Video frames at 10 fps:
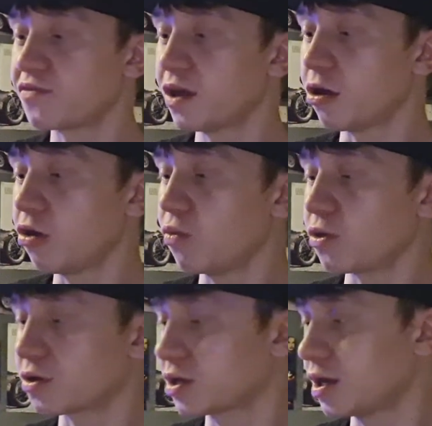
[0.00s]
the
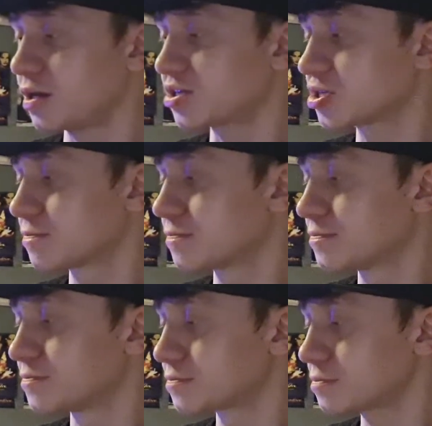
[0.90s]
artwork, guys.
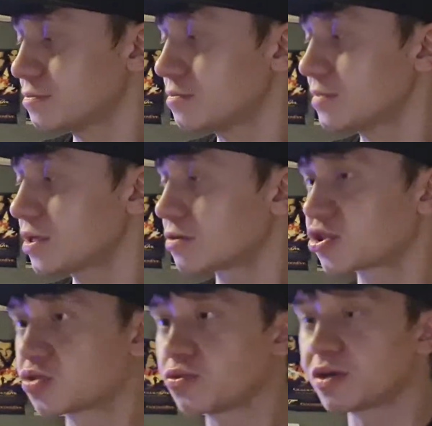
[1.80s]

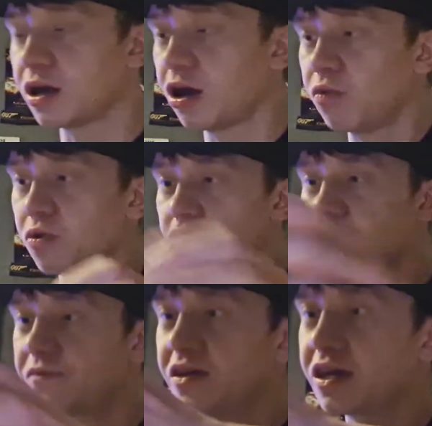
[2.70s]
So the artwork
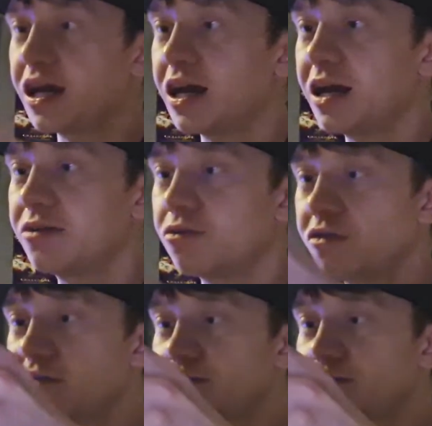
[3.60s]
of the can of